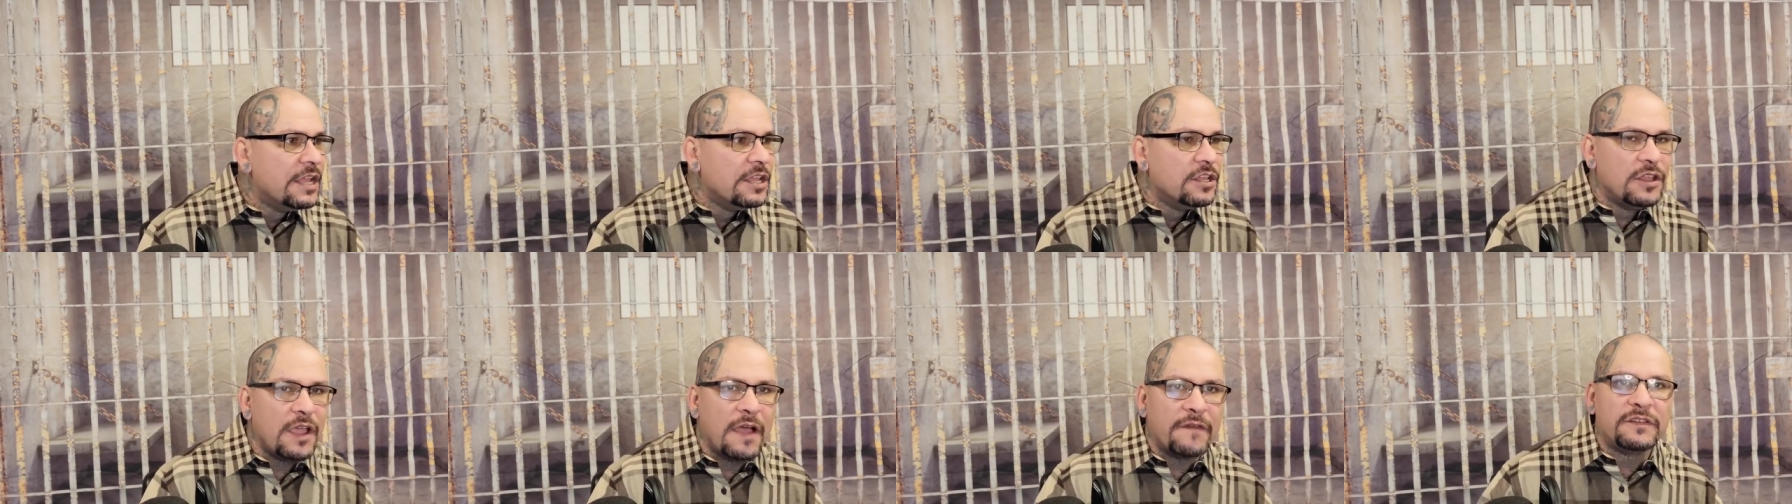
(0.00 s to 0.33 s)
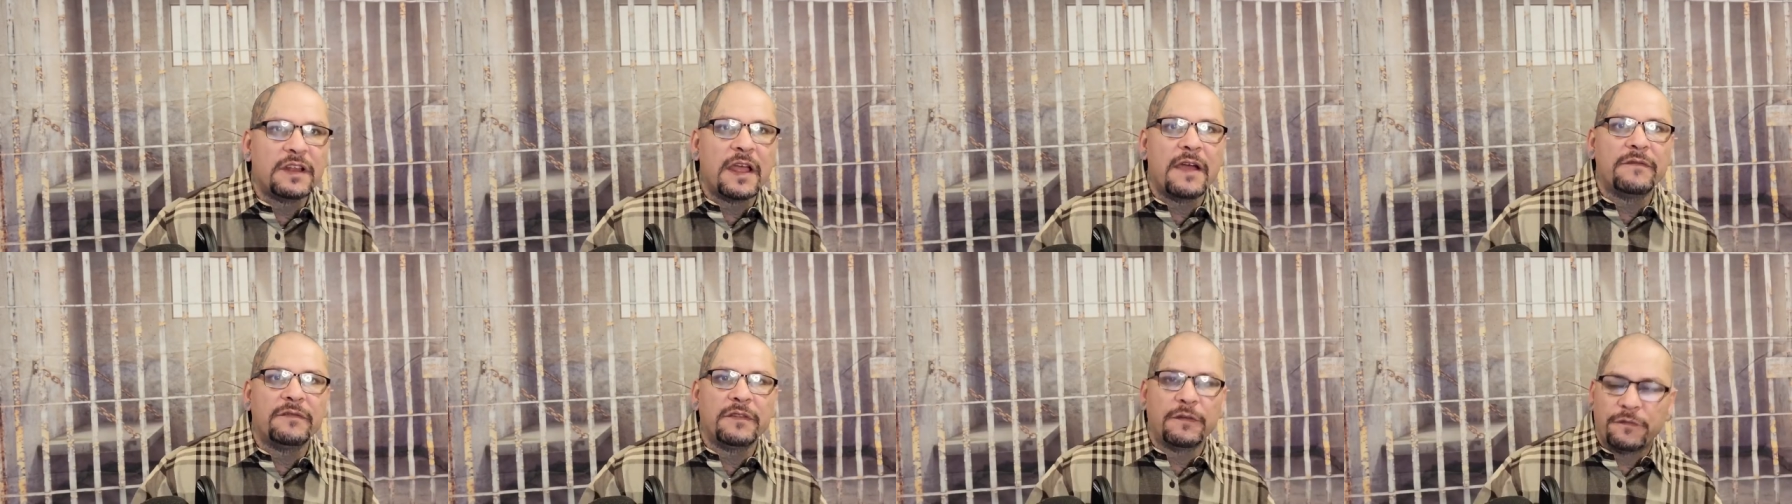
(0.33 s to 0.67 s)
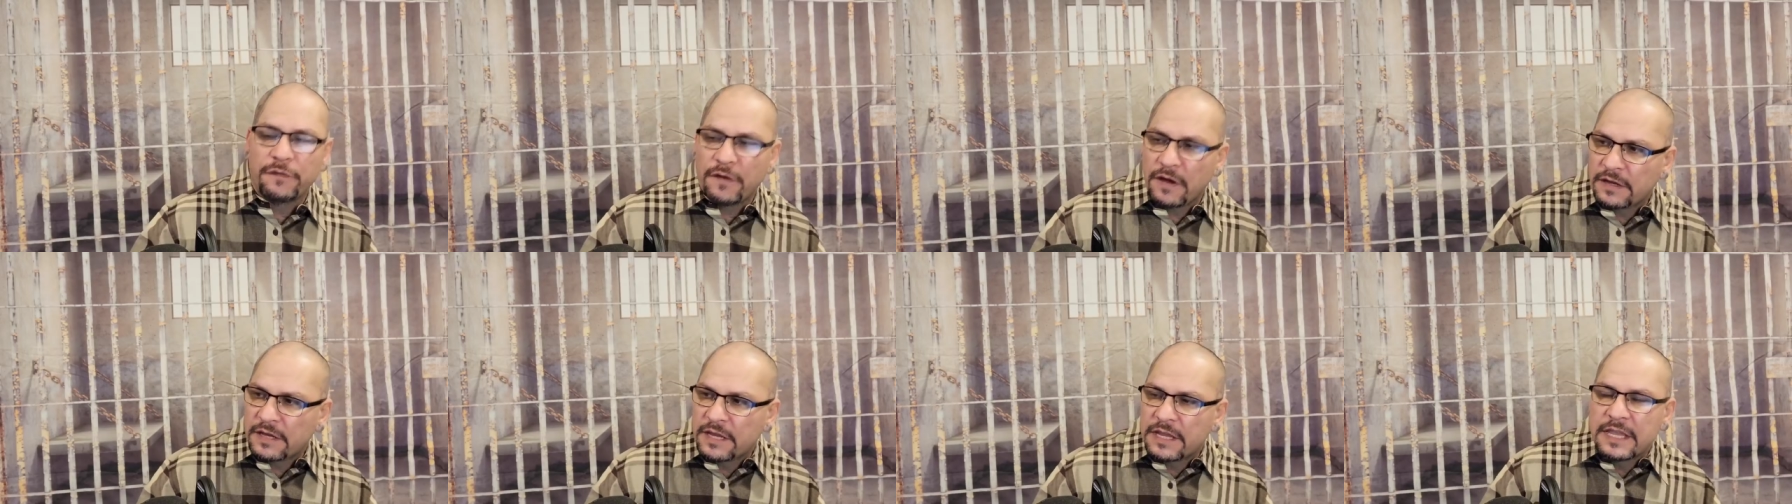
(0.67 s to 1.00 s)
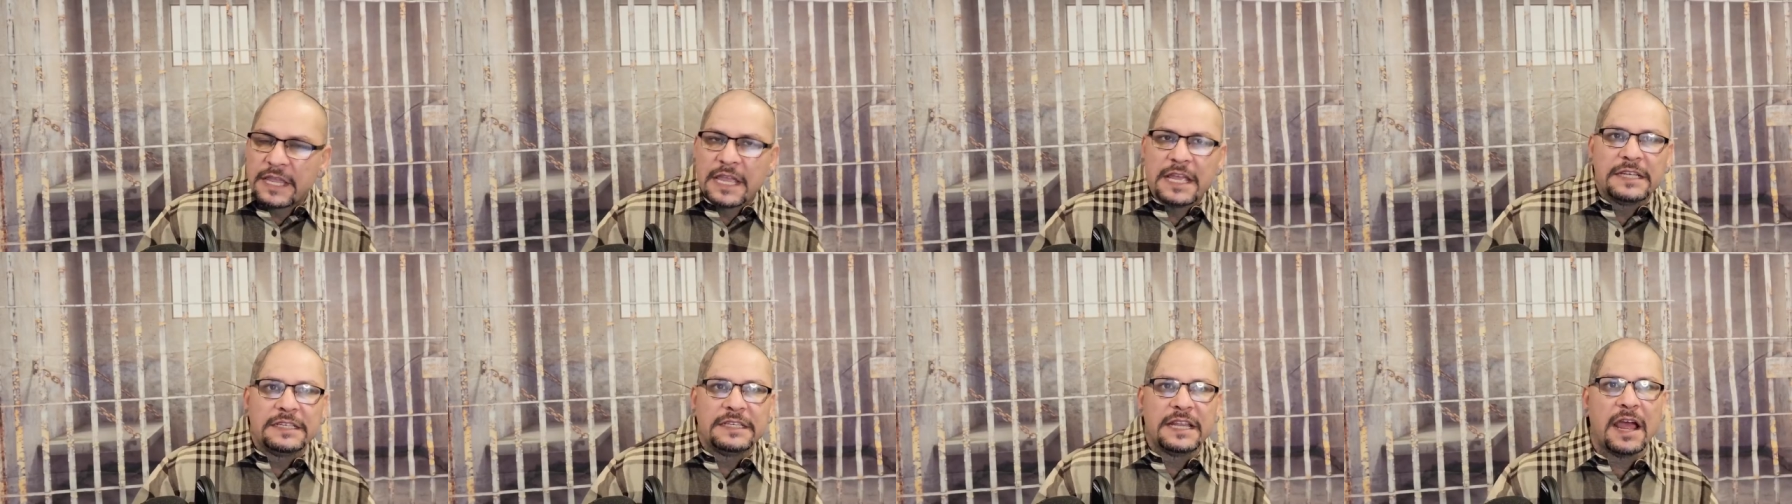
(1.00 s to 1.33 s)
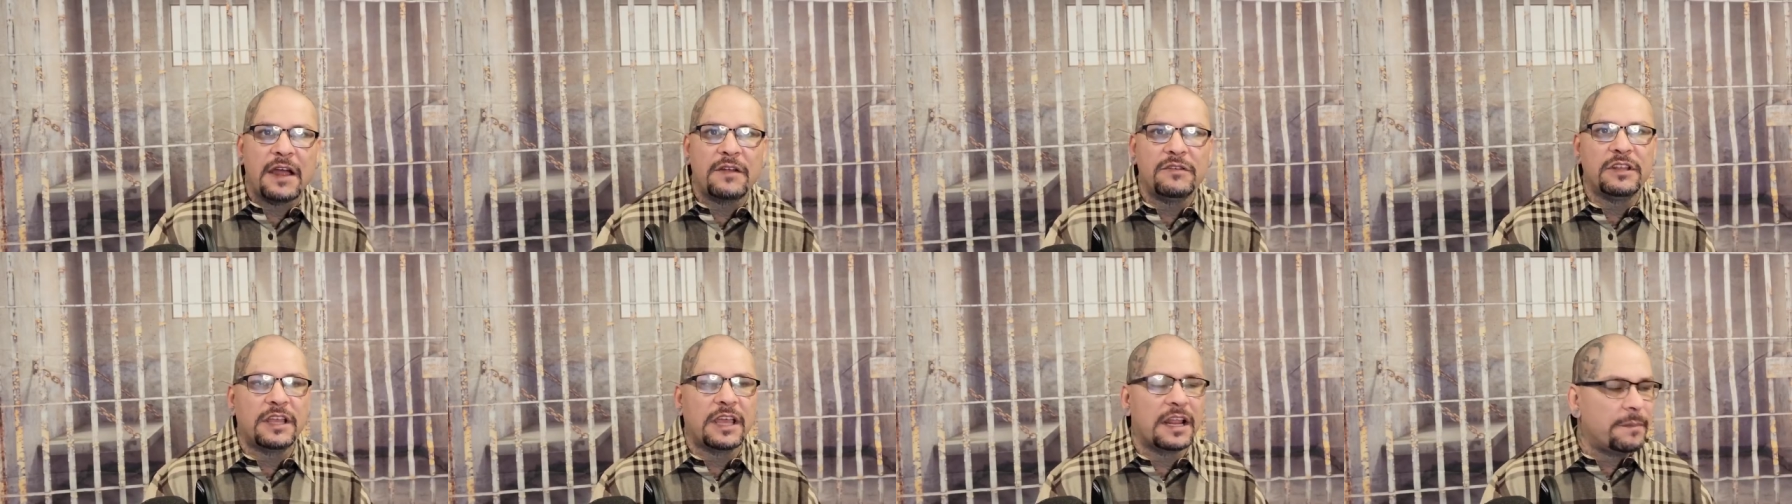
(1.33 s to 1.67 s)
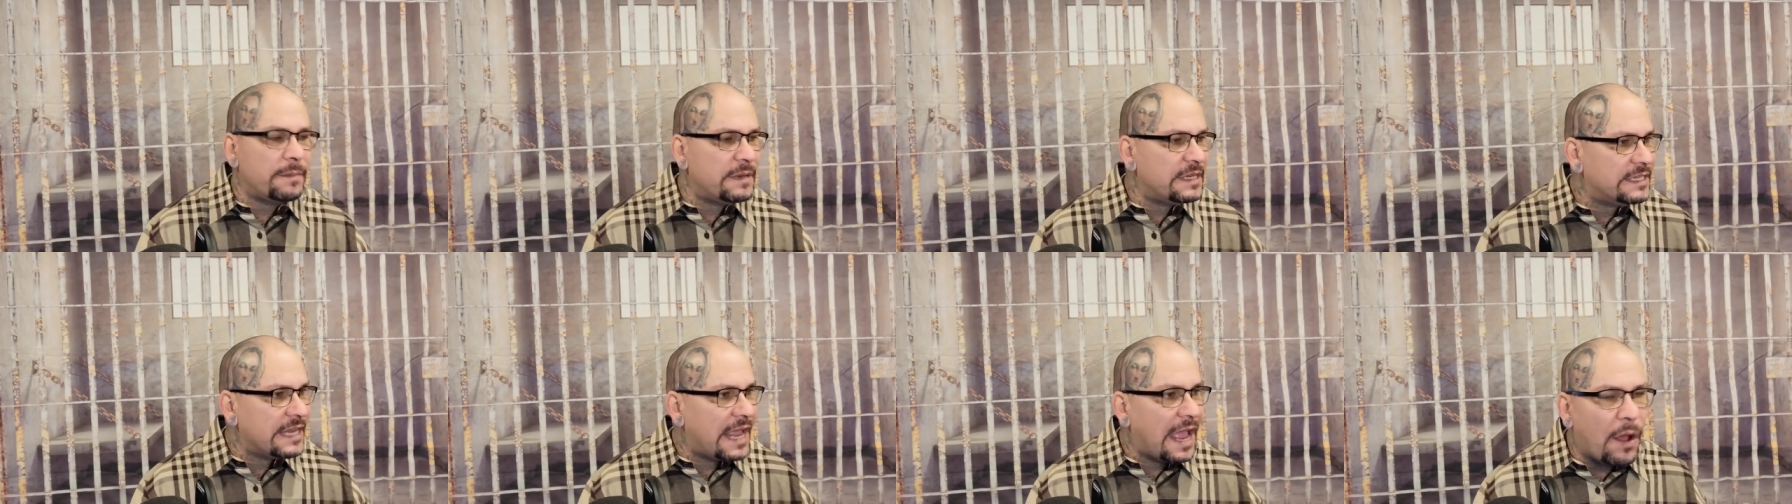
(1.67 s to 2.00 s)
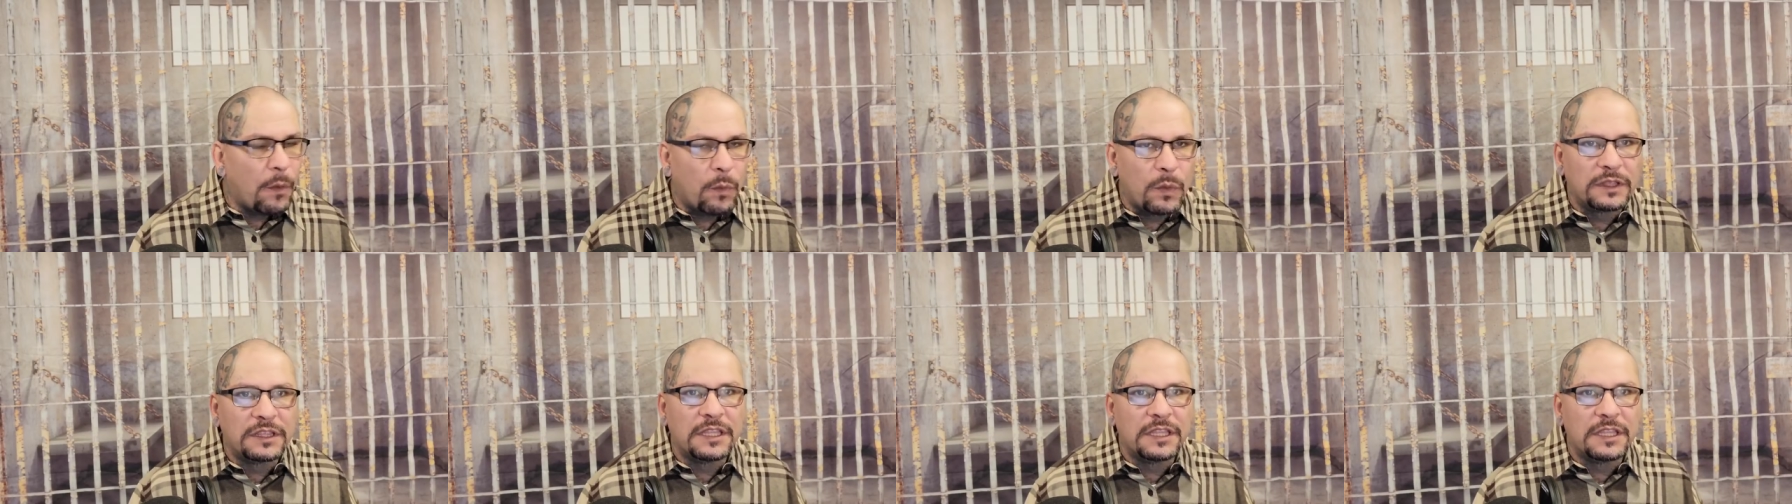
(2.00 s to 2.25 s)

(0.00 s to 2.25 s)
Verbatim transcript: You have to have the fucking get down. You got to be down